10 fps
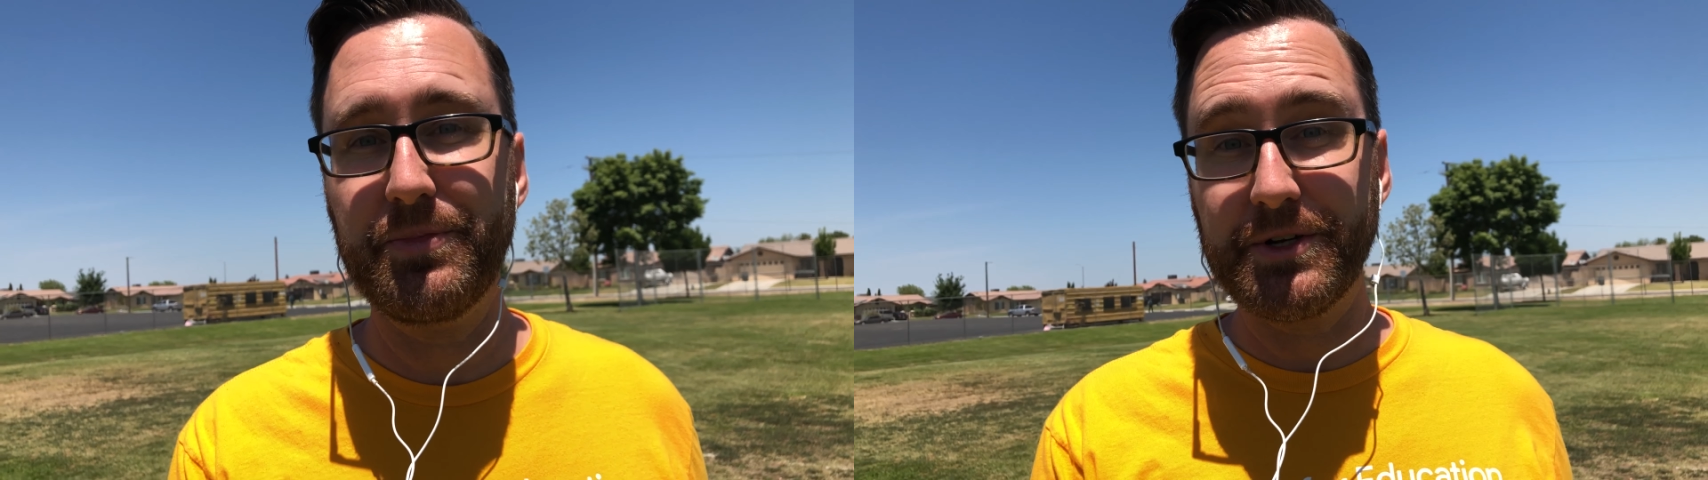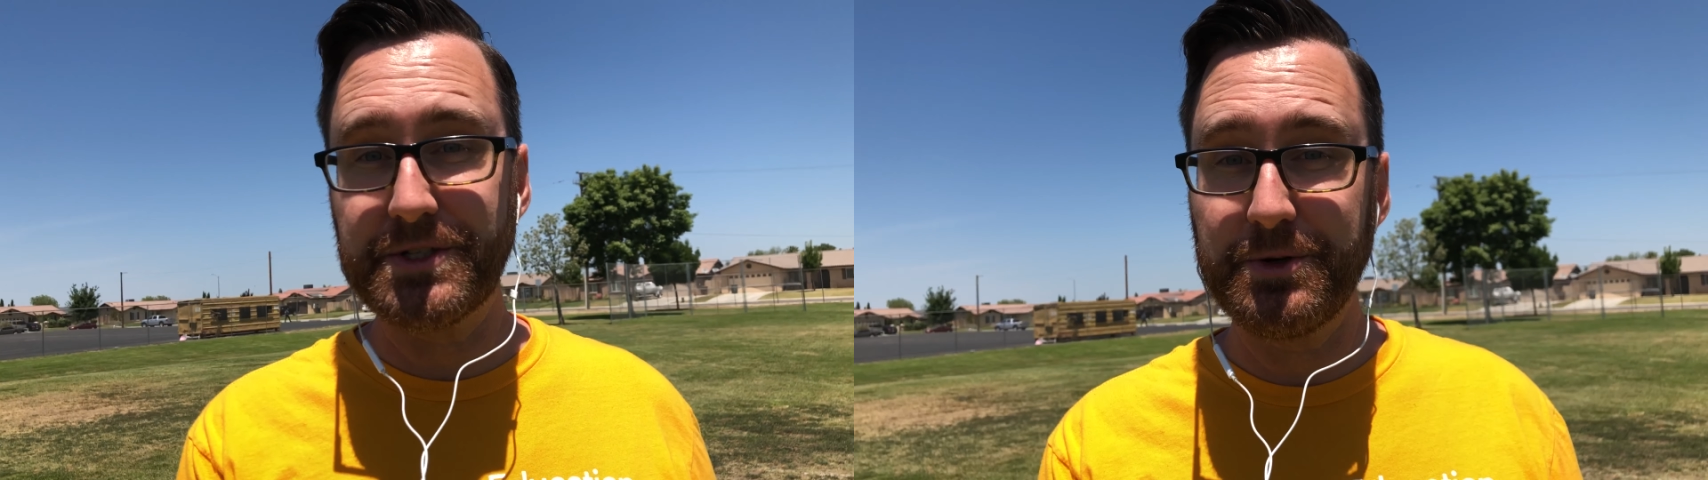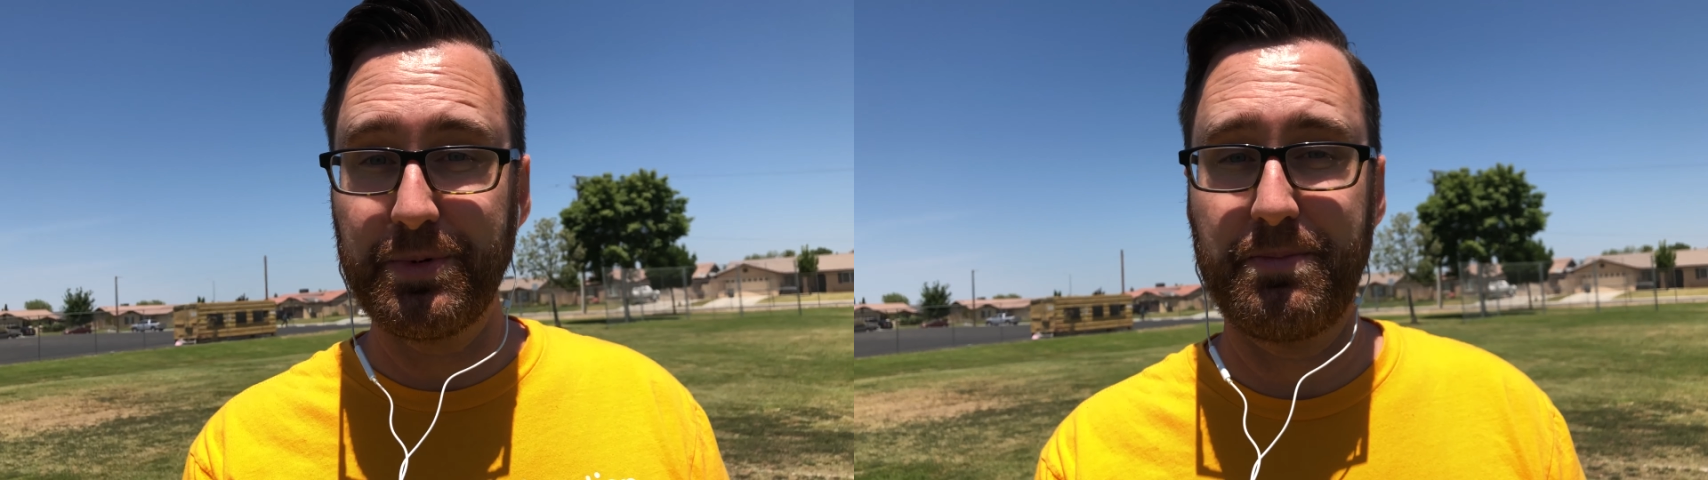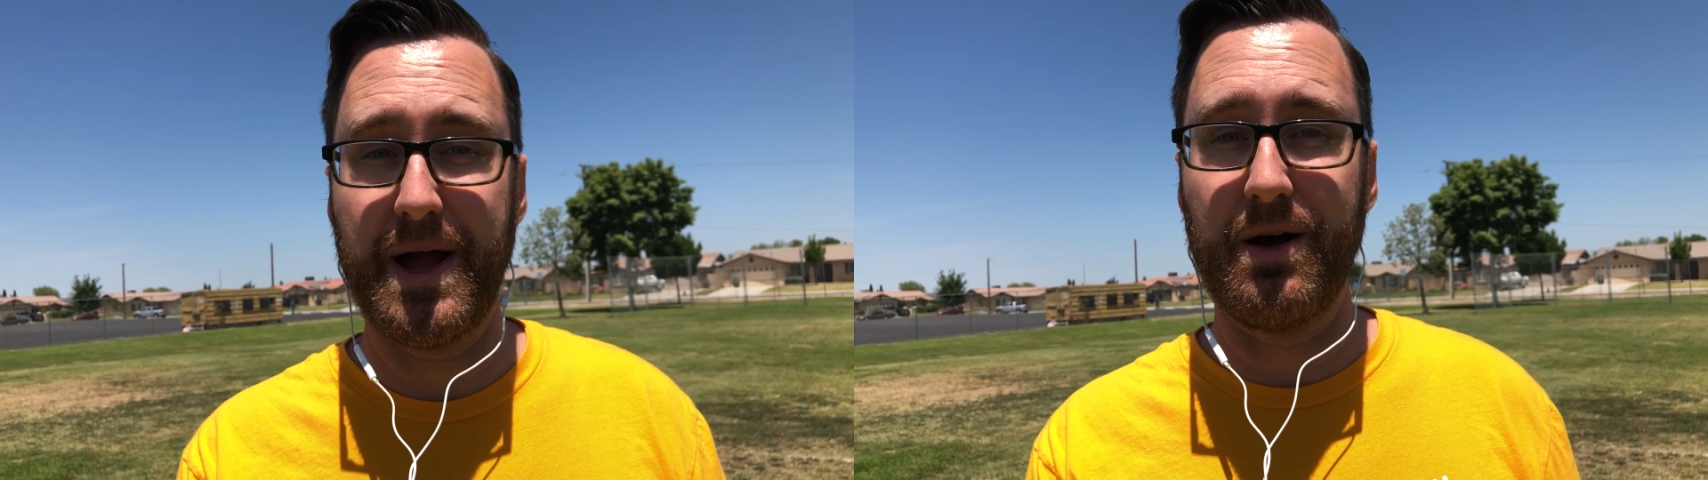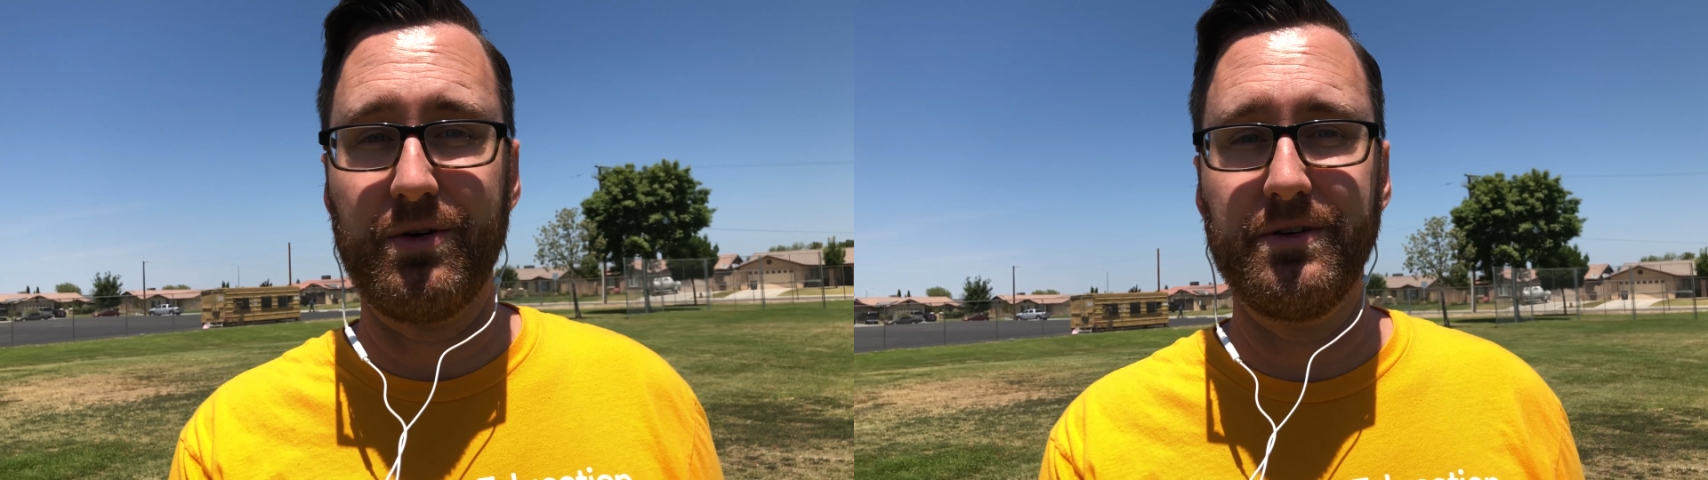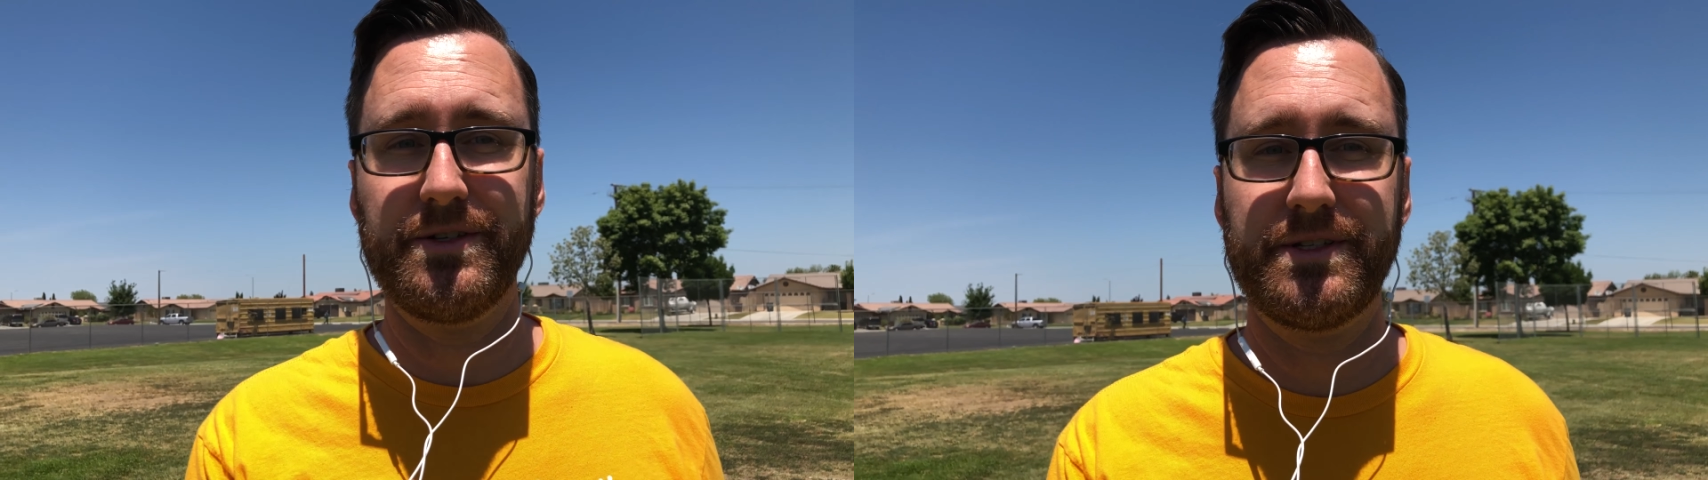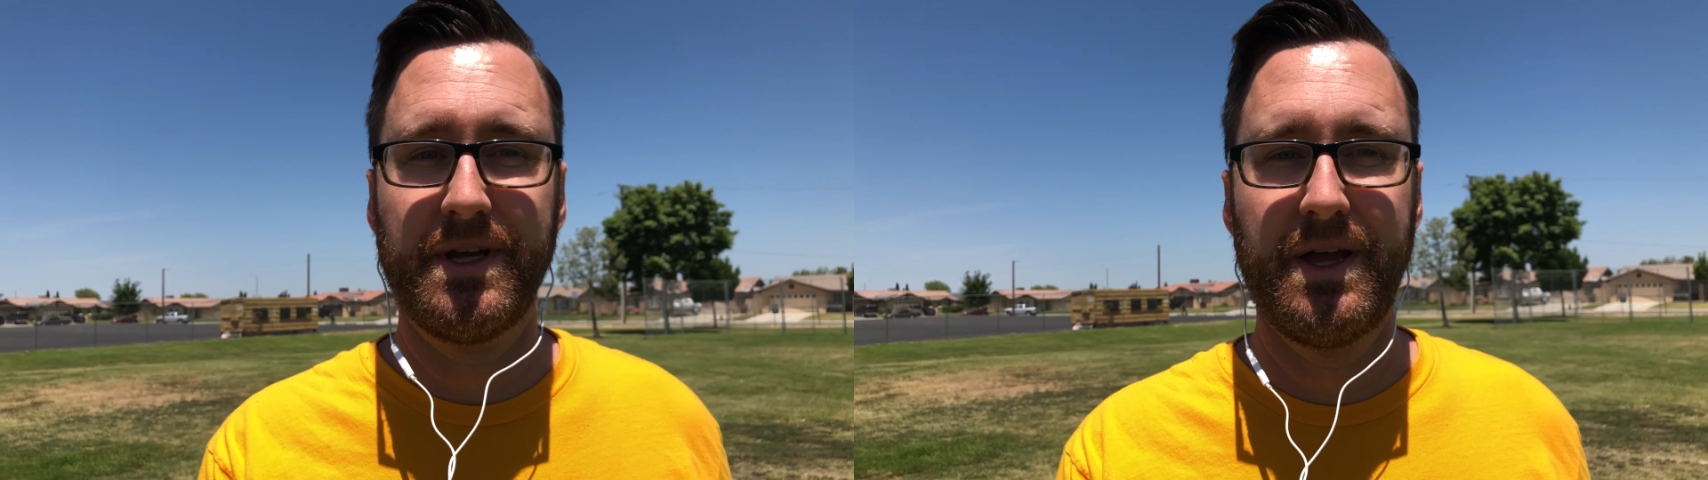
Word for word: their superpowers.